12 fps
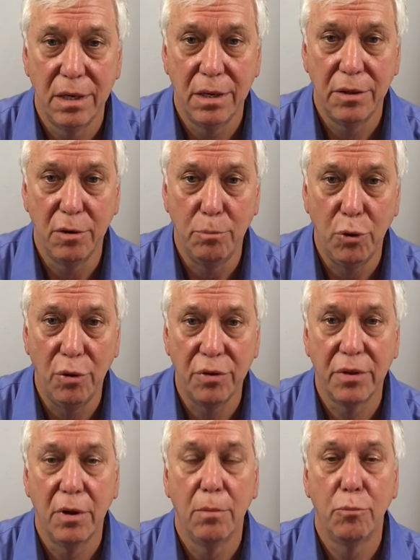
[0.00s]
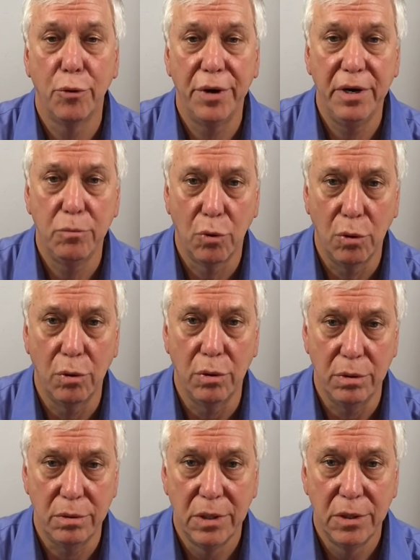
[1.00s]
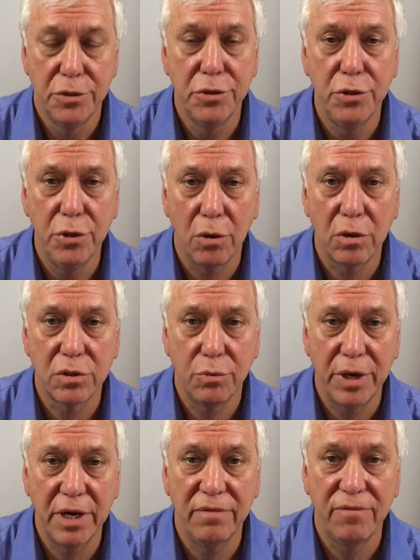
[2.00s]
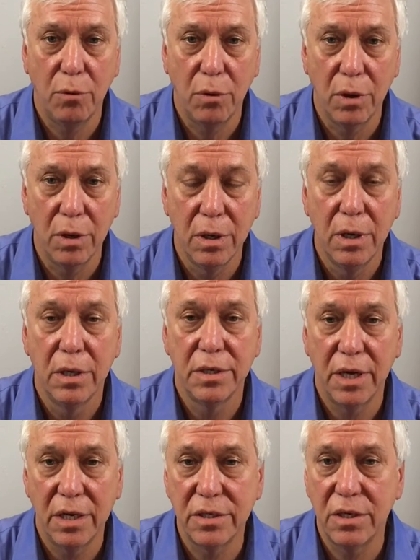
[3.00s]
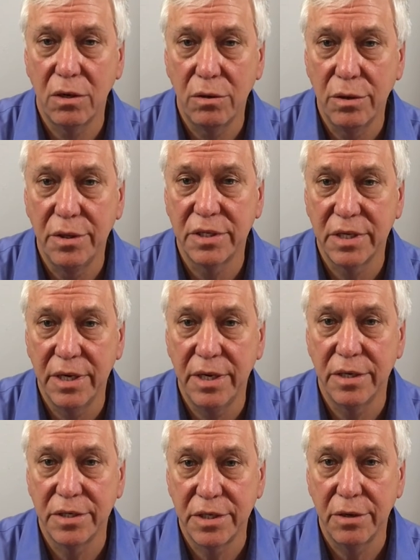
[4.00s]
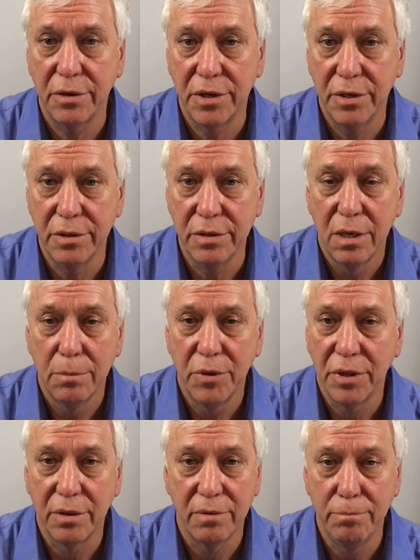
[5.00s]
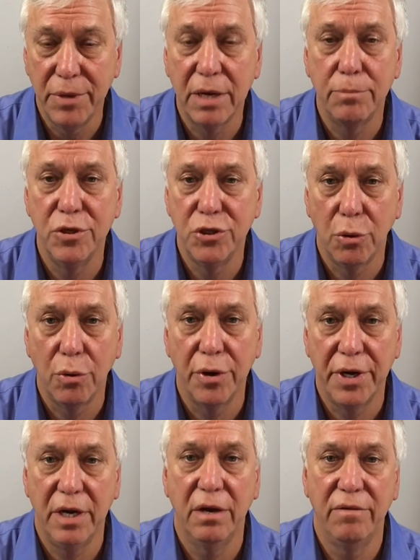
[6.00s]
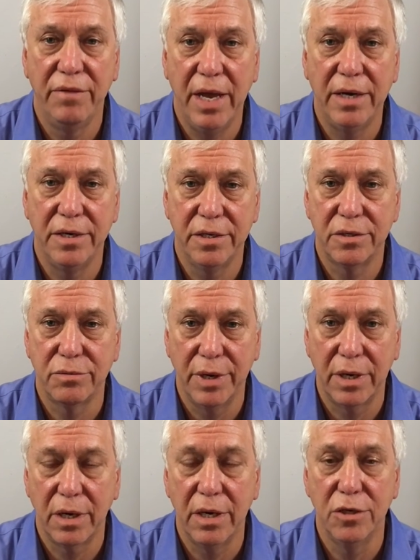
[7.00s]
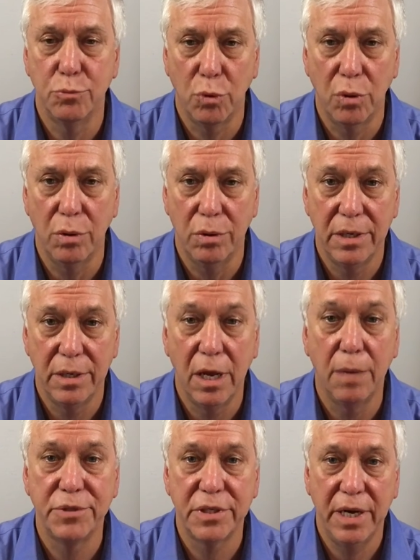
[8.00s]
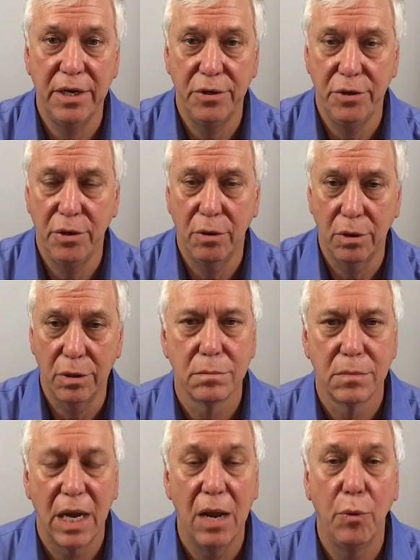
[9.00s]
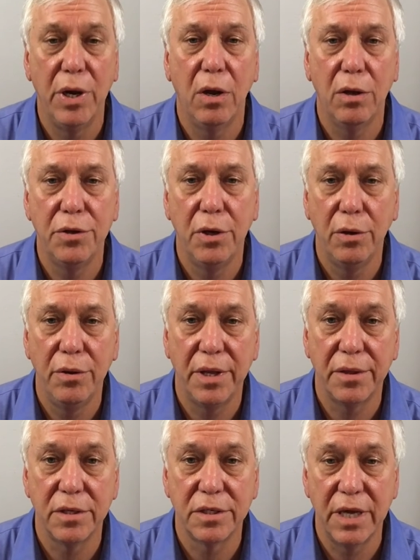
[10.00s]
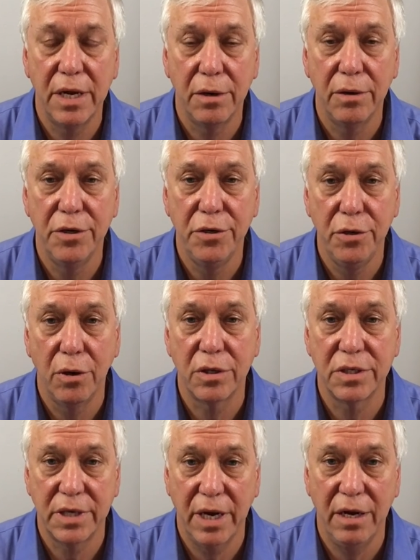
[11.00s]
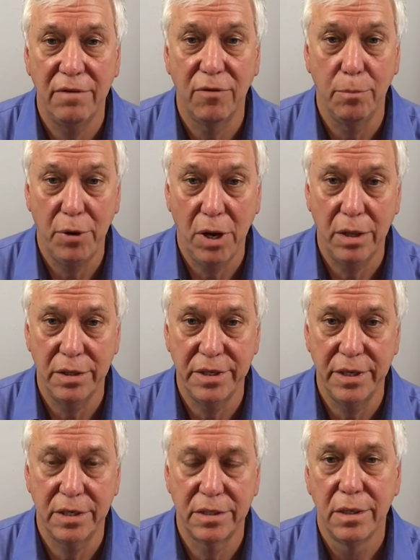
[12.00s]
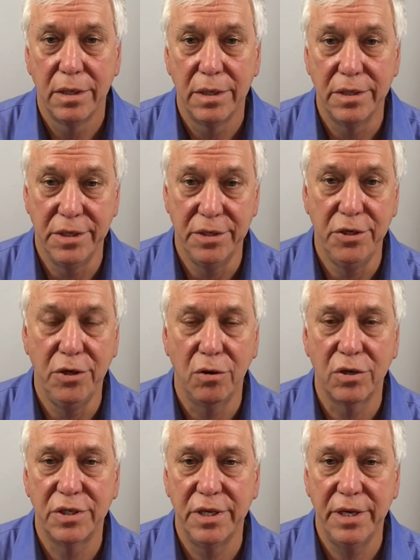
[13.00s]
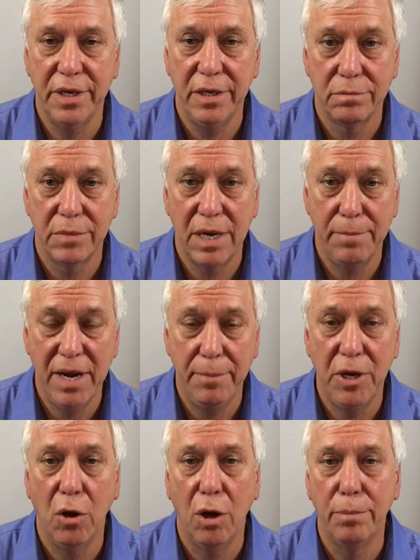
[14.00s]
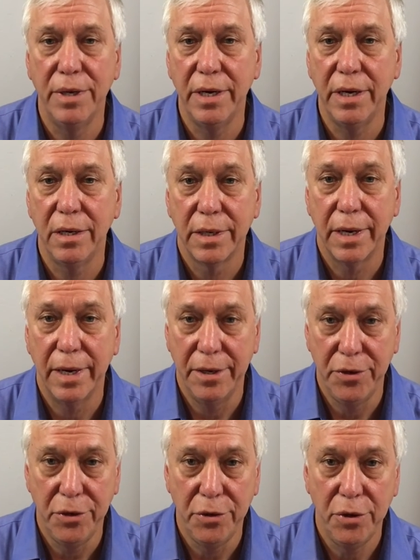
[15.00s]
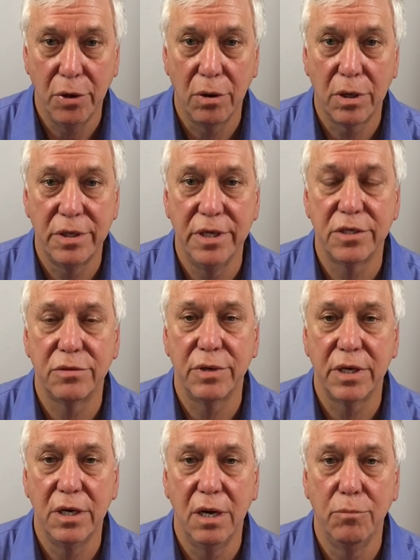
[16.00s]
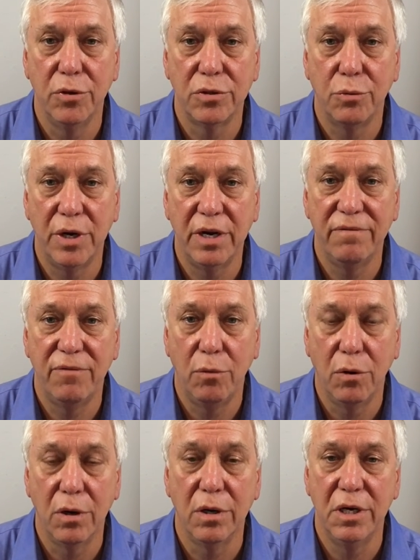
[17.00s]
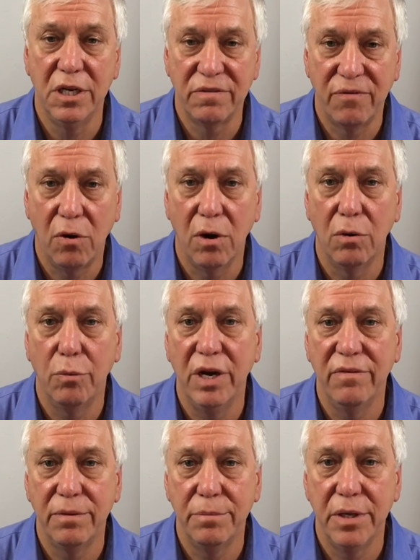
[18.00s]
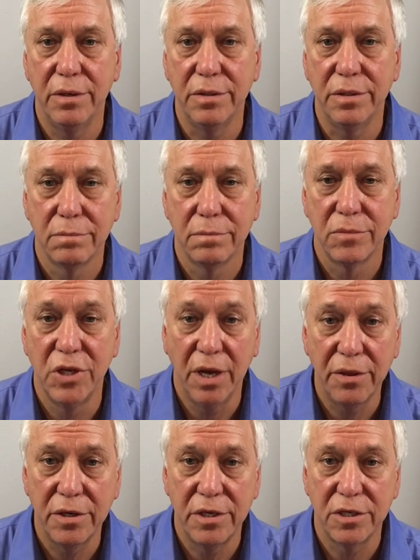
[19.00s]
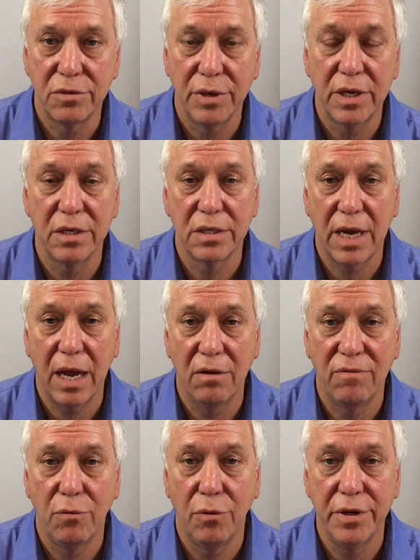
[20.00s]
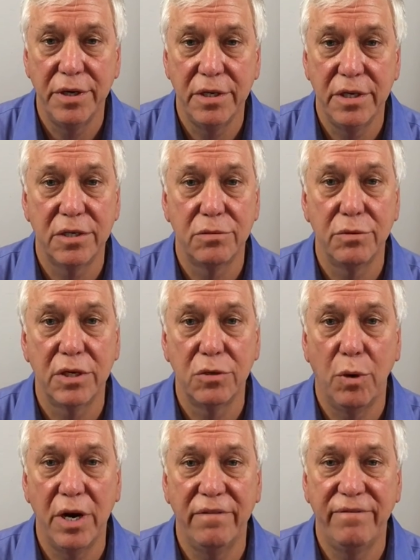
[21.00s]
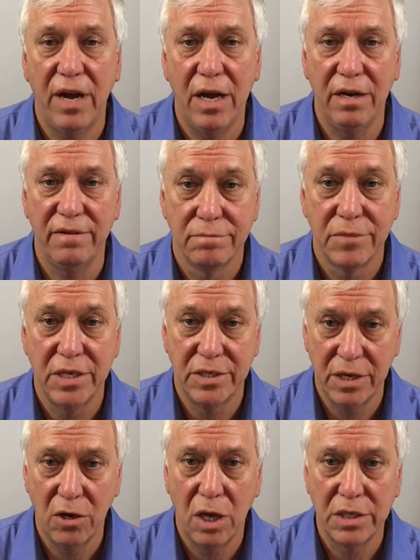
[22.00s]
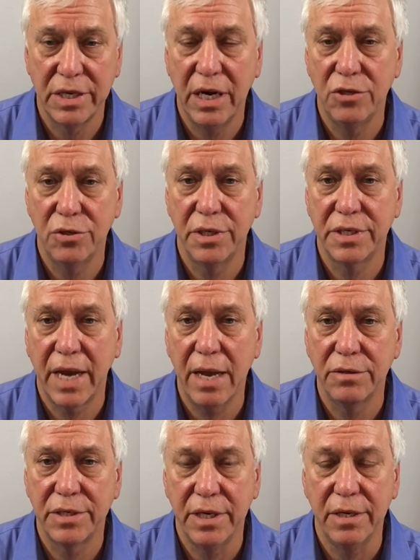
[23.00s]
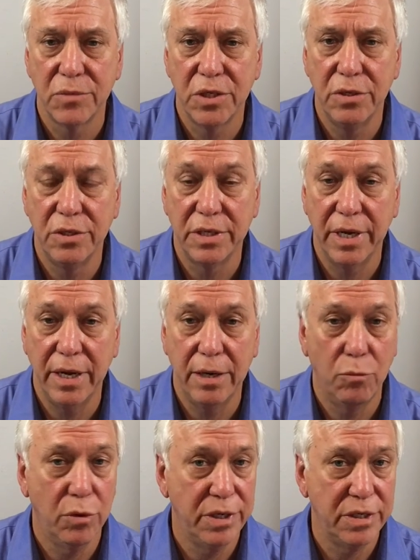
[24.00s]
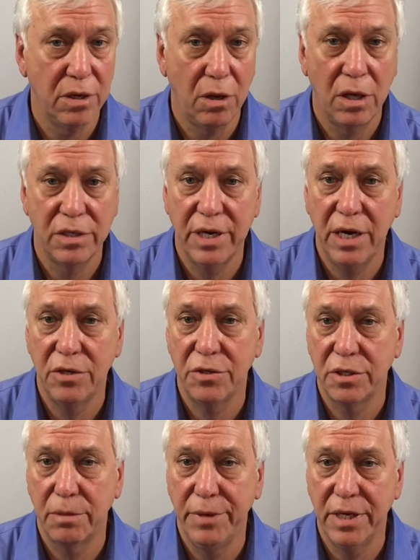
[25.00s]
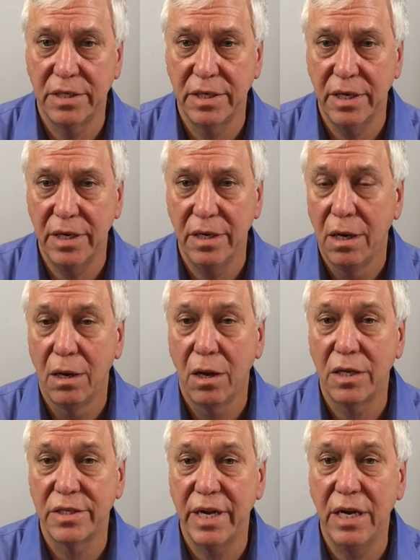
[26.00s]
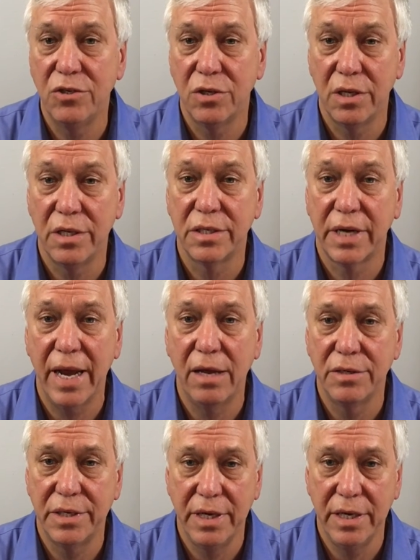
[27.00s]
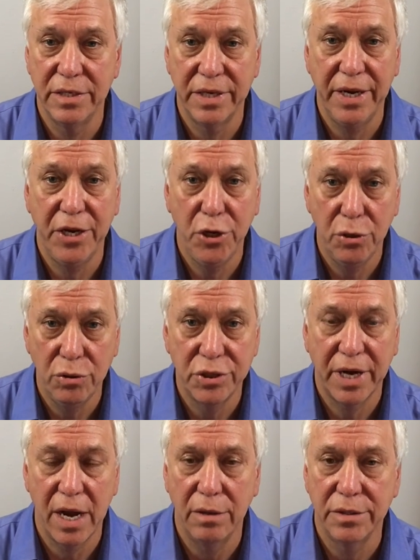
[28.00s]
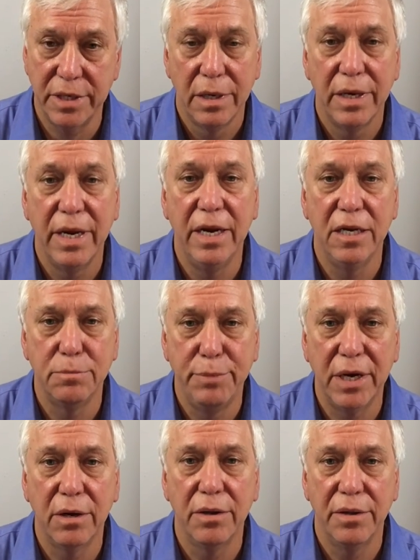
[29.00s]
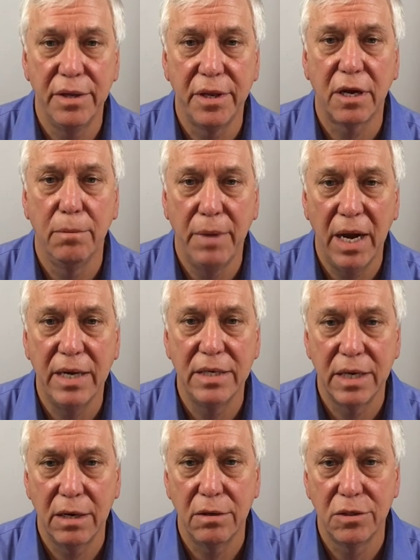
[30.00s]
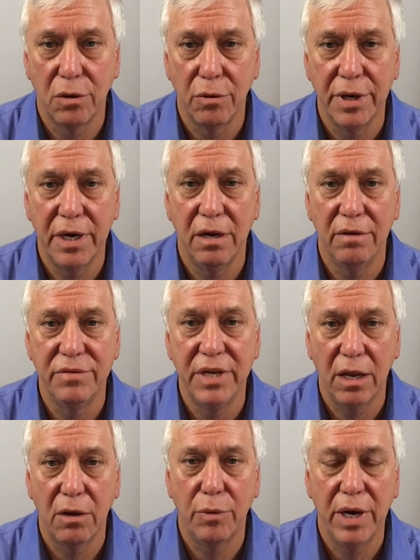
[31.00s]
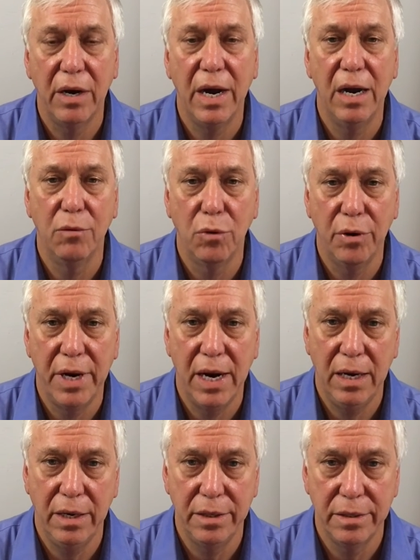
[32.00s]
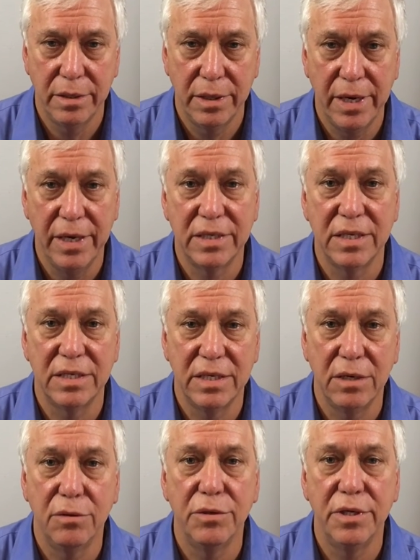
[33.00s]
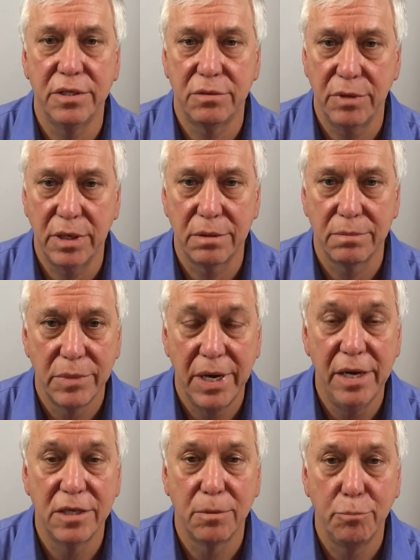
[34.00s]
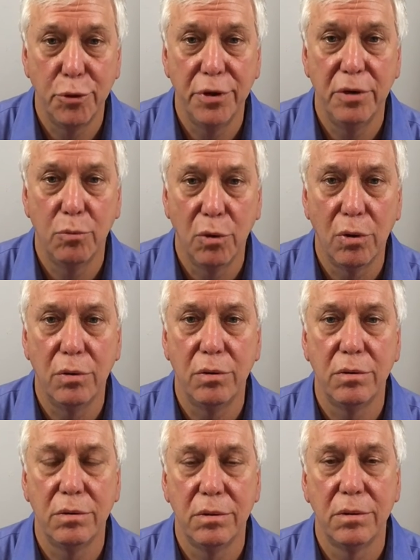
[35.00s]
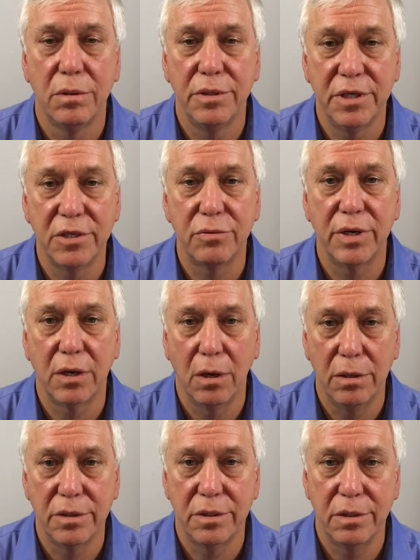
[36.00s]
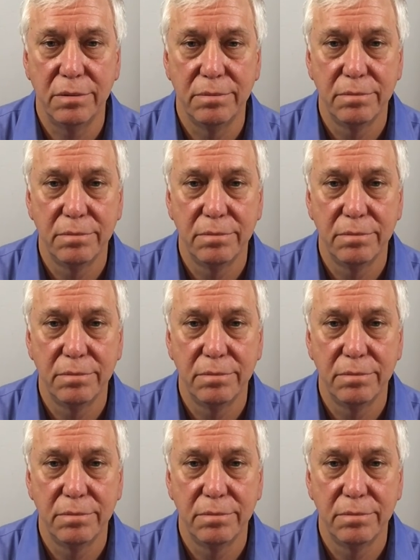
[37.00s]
They're both pretty rural. New York 24 does include the city of Syracuse, but the big majority of that district is rural, upstate New York. And we all know that the center in New York State for politics is in New York City and maybe Albany. And New York District number 24 is far away from those. The other district is California District 25. It's in Los Angeles County. You'd say, well, isn't Los Angeles a big city? Los Angeles County is a huge county. It is bigger than the combined territory of Delaware and Rhode Island, and it's a single district. And it's a pretty rural district also.